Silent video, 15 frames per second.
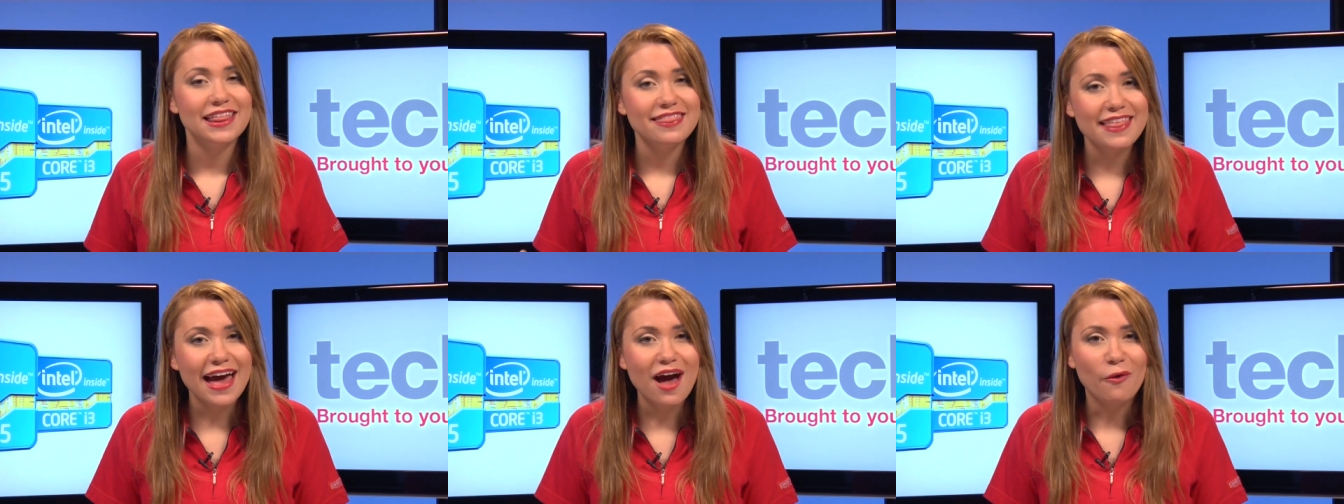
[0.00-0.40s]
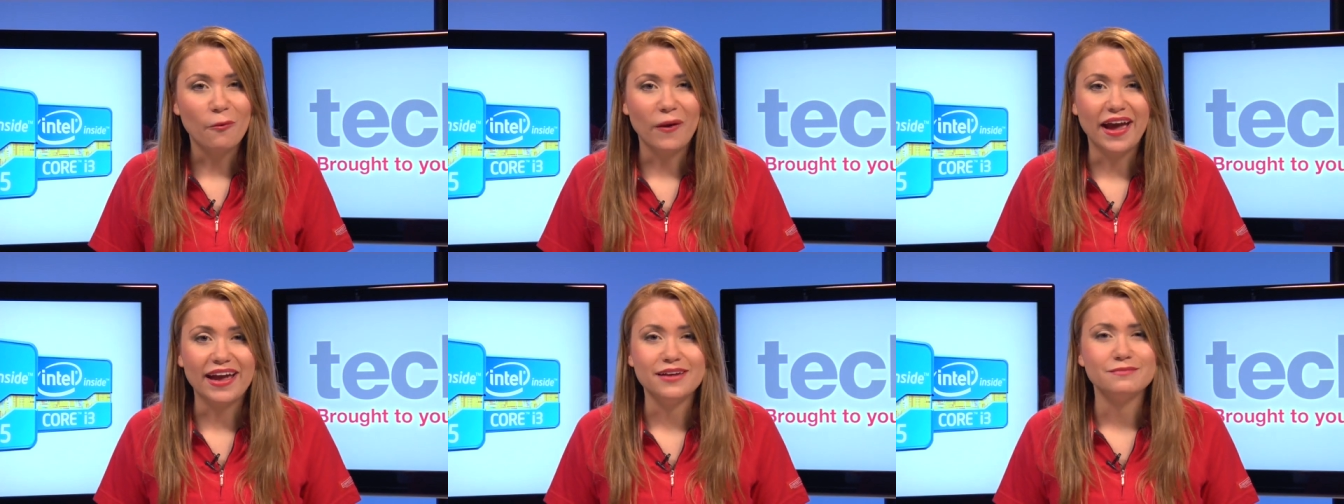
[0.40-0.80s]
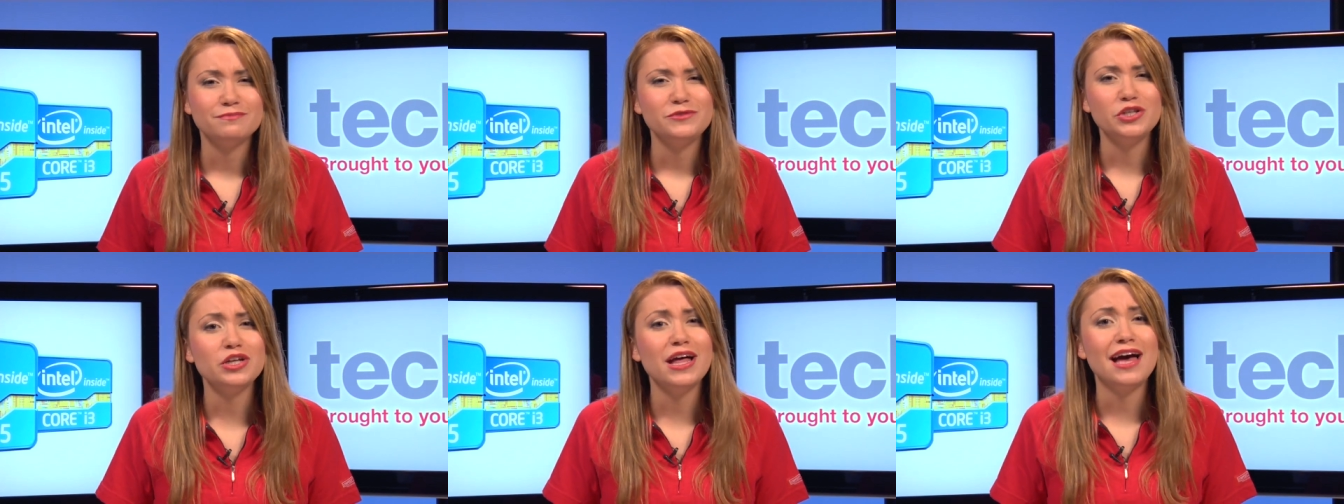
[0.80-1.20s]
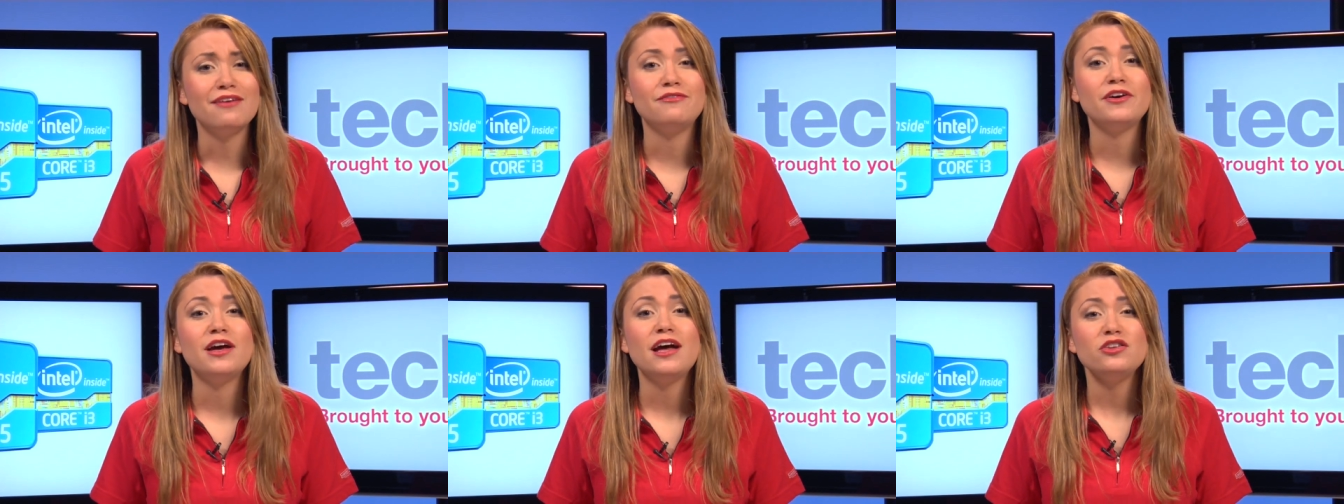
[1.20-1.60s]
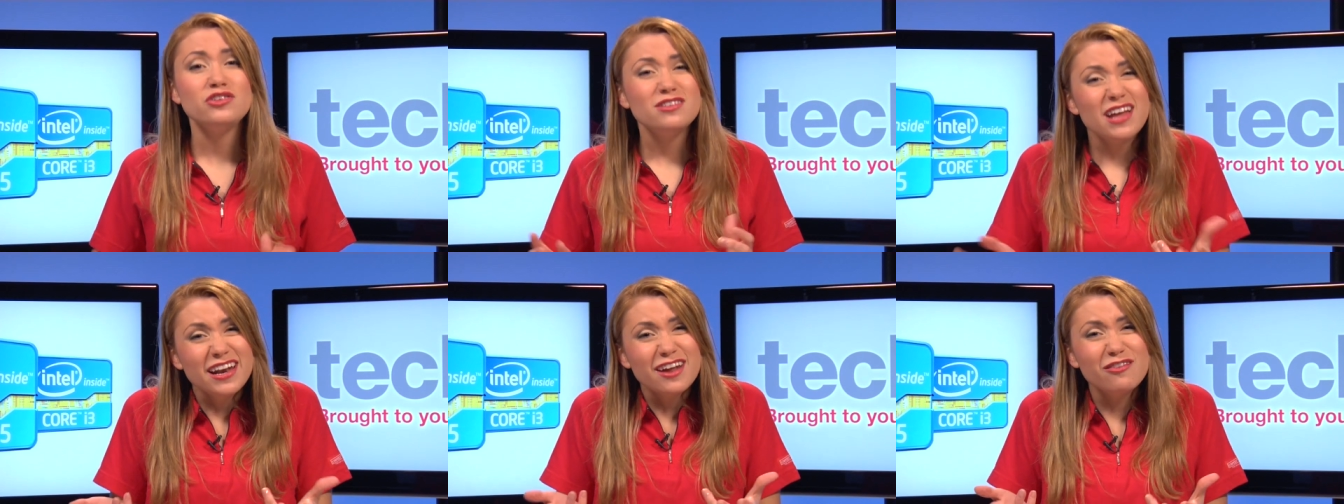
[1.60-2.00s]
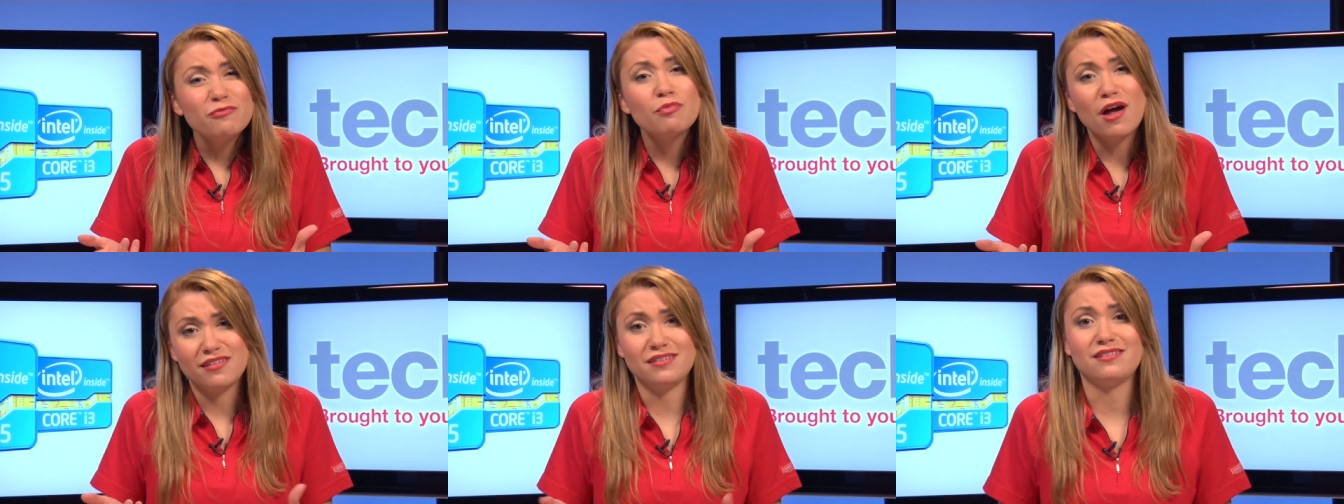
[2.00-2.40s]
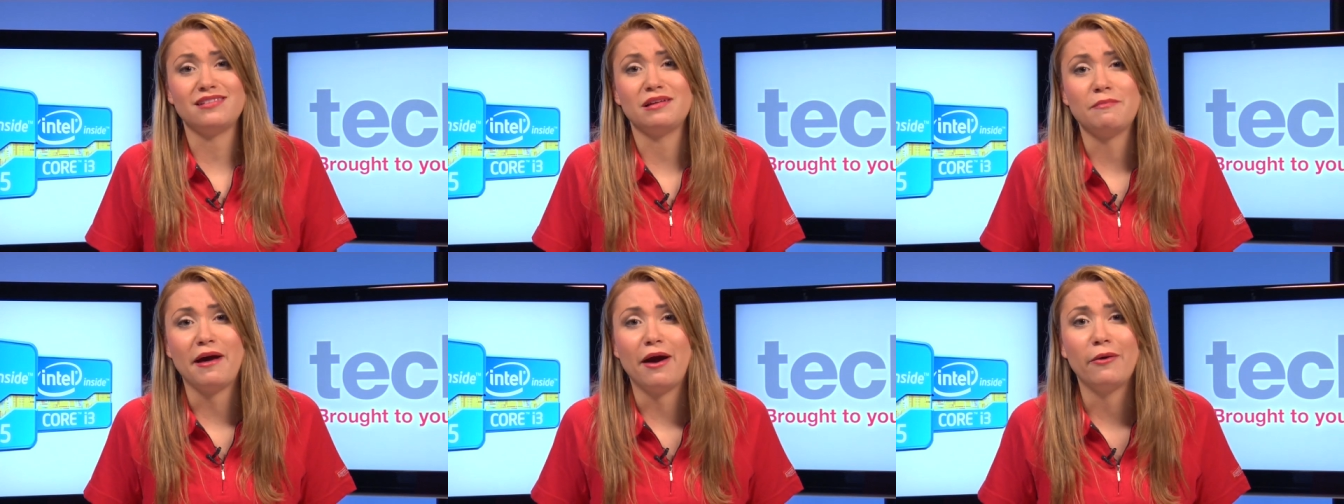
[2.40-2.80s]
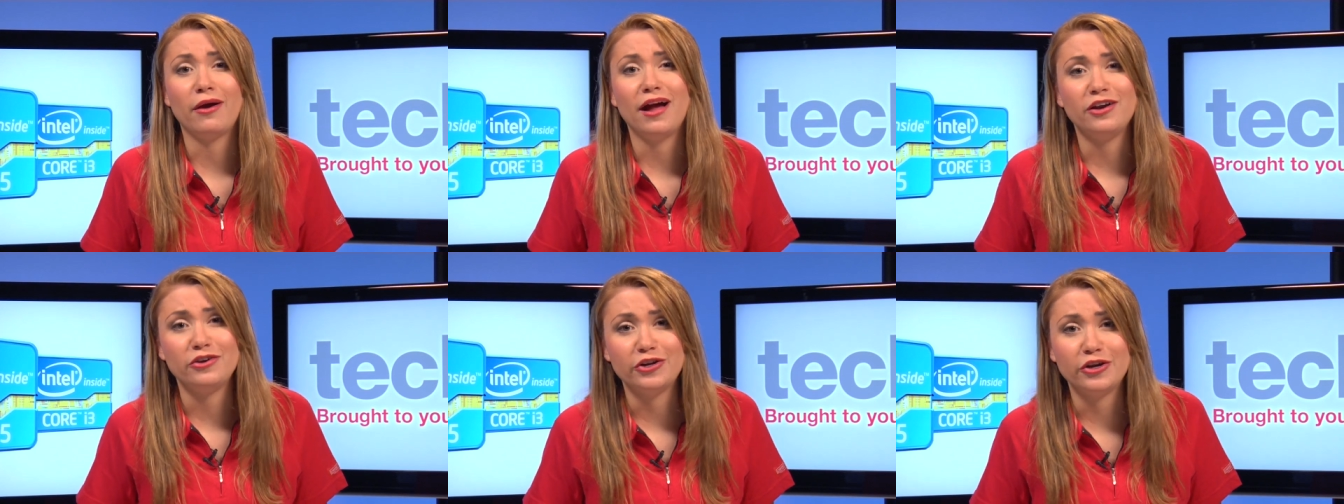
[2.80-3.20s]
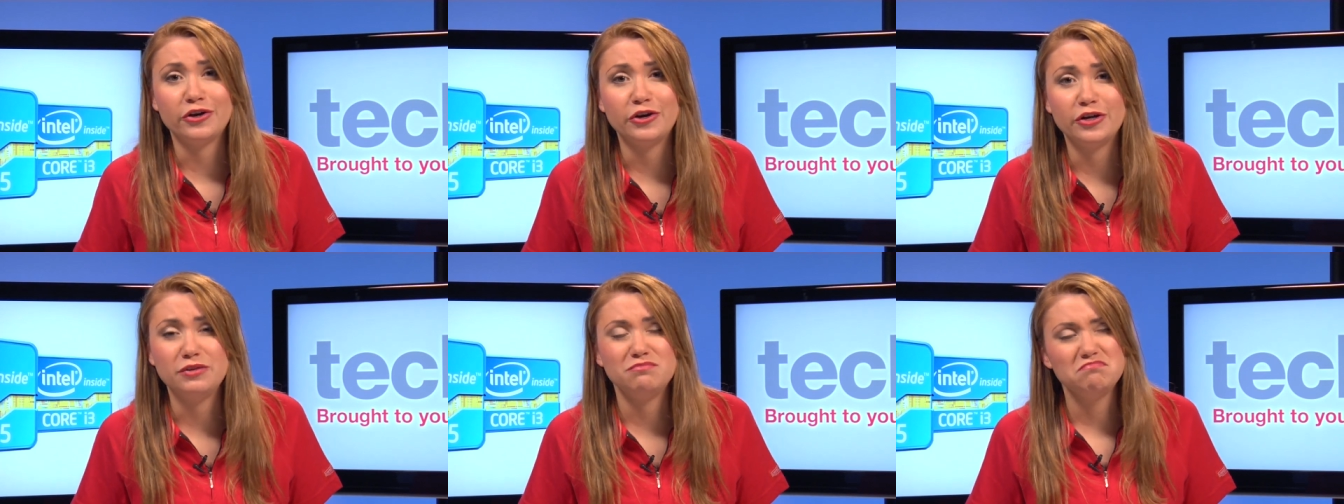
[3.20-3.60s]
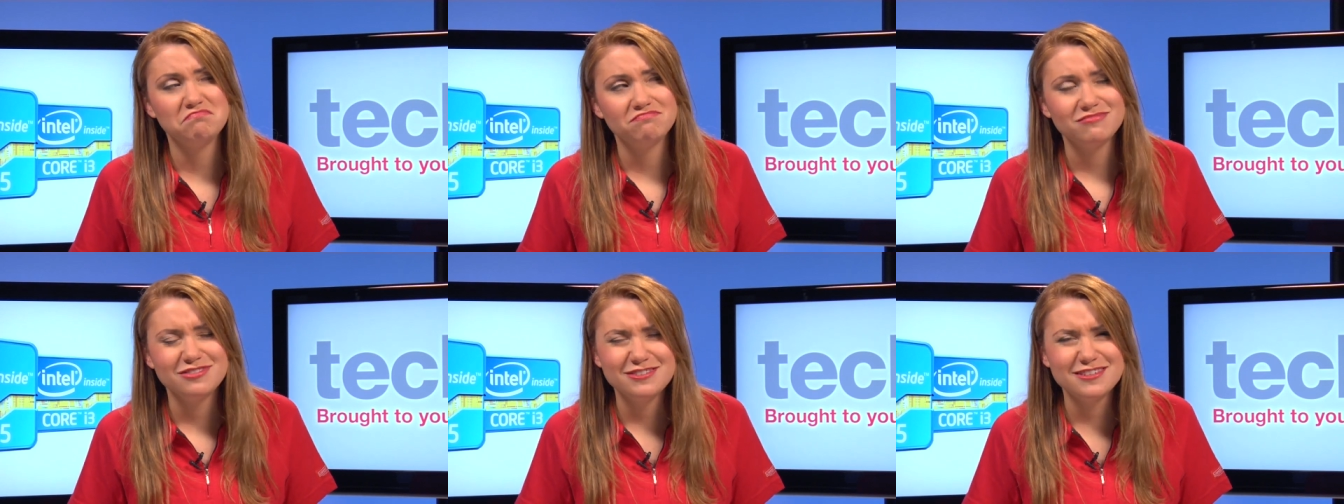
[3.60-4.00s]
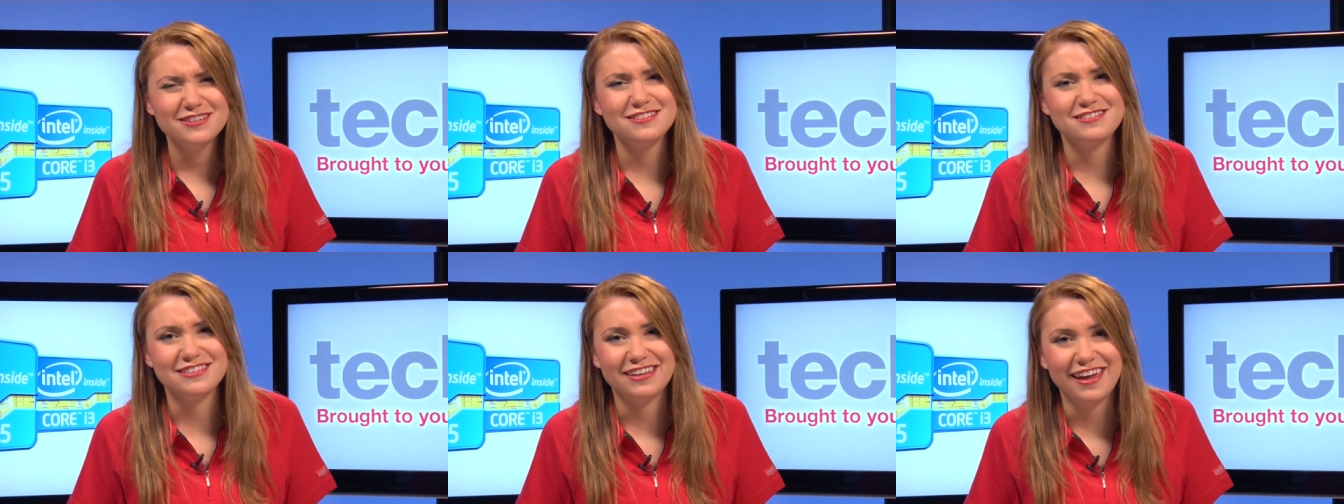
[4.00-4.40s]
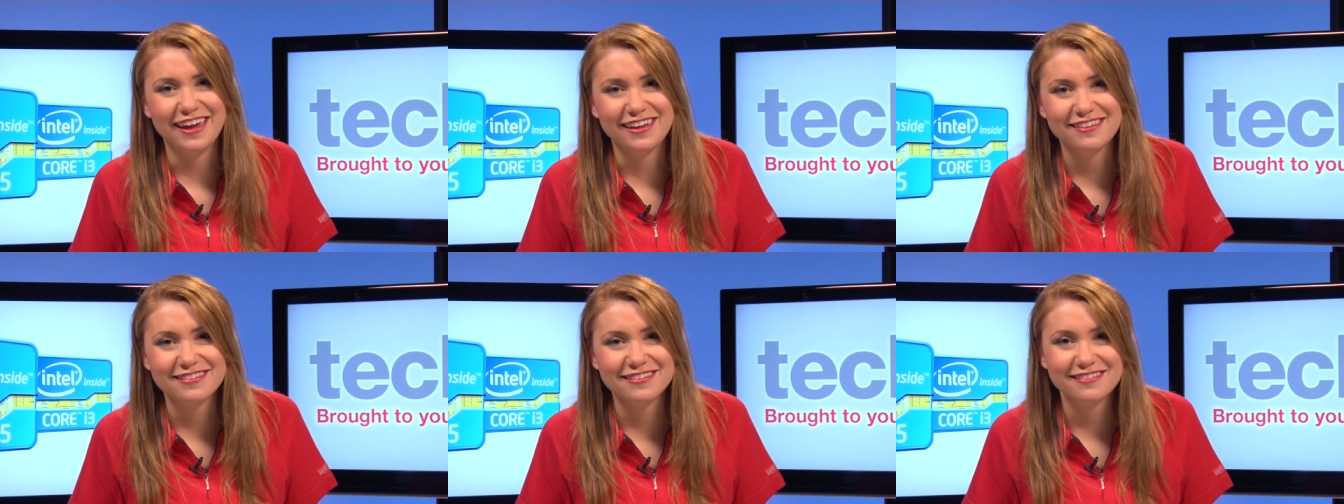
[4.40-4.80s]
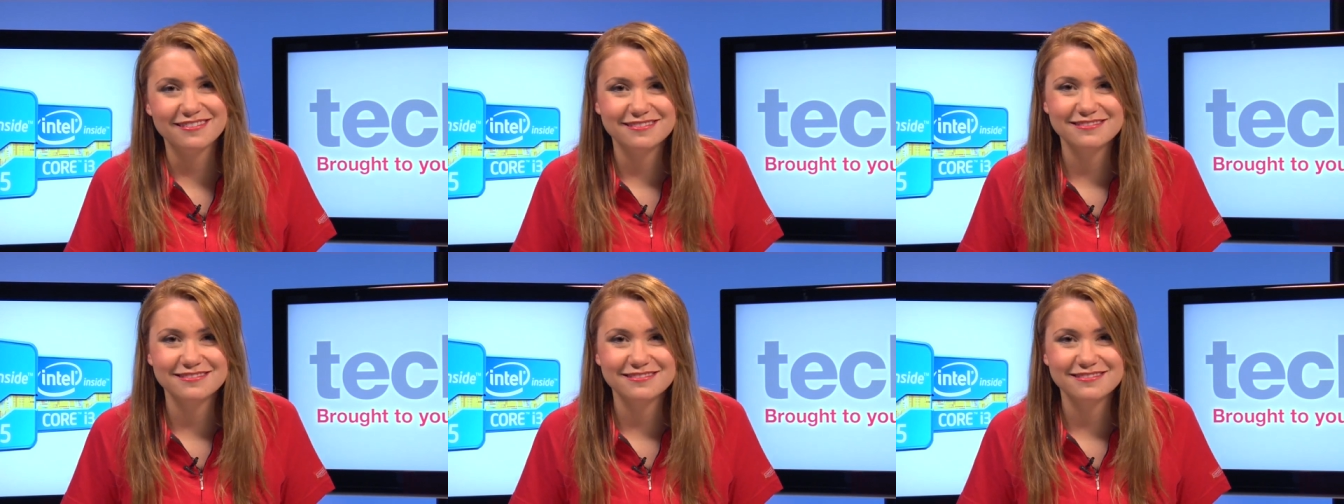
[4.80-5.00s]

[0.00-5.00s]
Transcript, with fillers: That way, you'll have enough processing power under your hood just in case.